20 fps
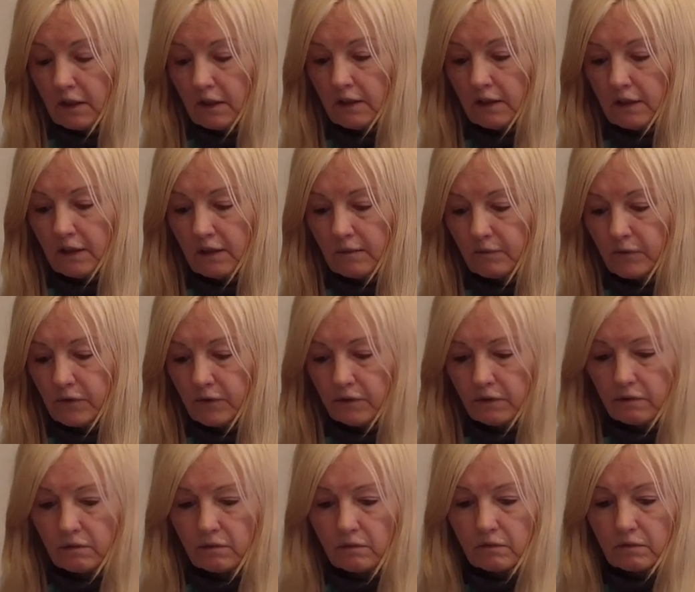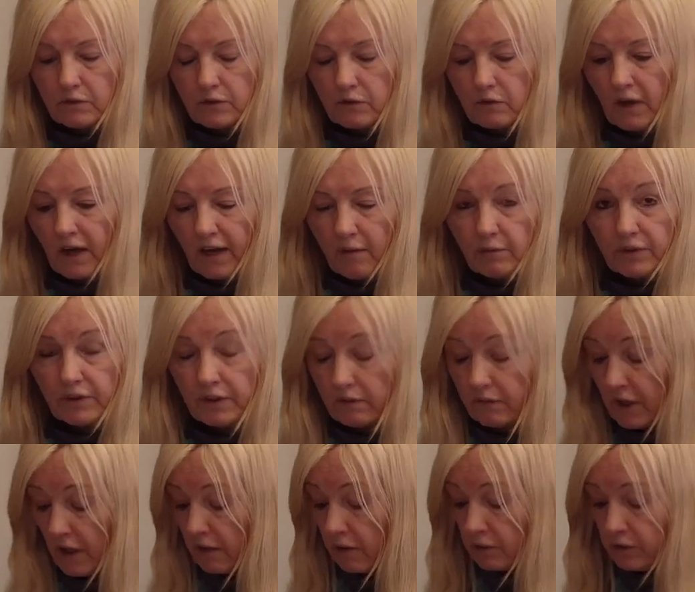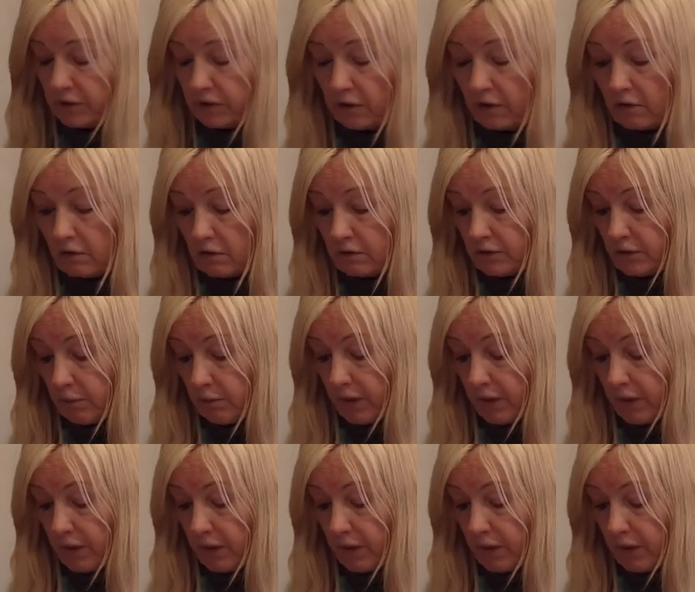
to I believe other stoves.